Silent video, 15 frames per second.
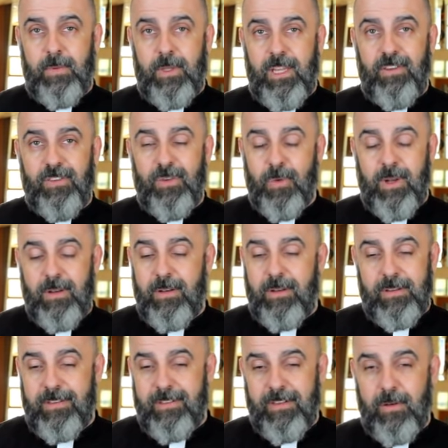even when
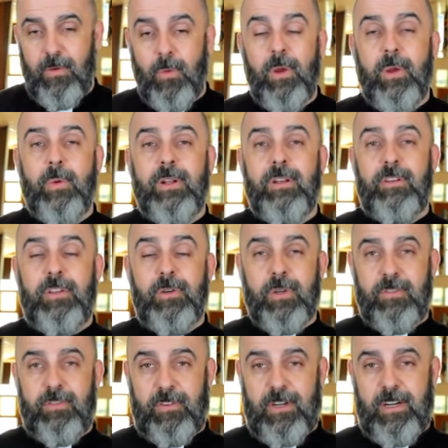we wouldn't do
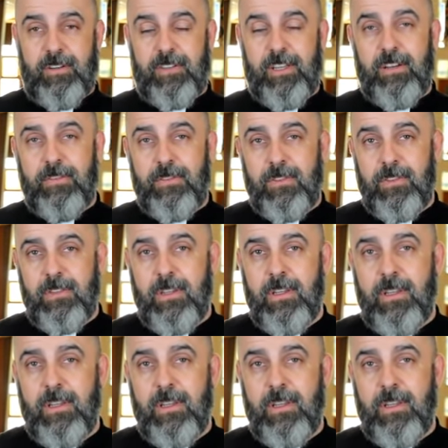it for ourselves?